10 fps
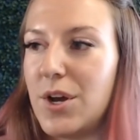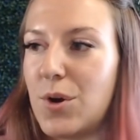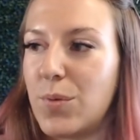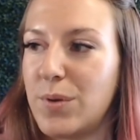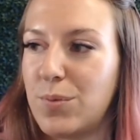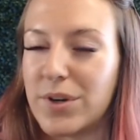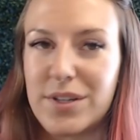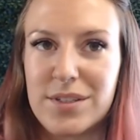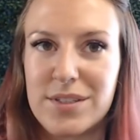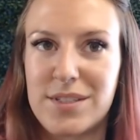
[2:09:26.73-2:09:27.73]
we
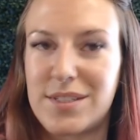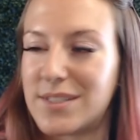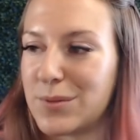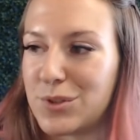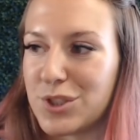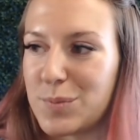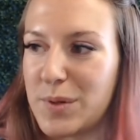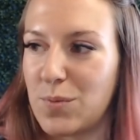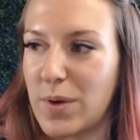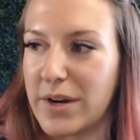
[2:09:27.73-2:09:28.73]
wouldn't, it would just
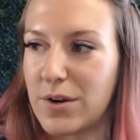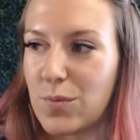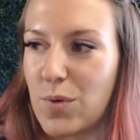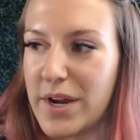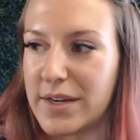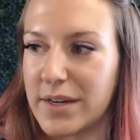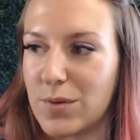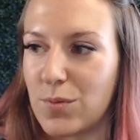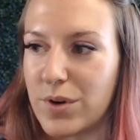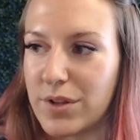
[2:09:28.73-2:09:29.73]
be white on white and it
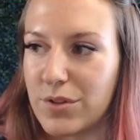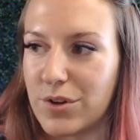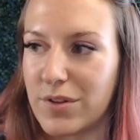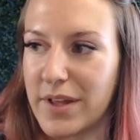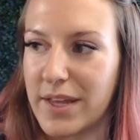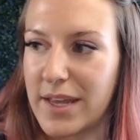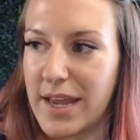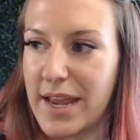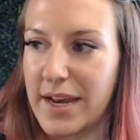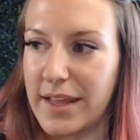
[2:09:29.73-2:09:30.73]
wouldn't look like
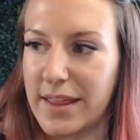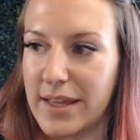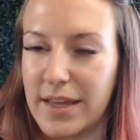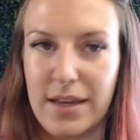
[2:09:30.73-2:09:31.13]
anything.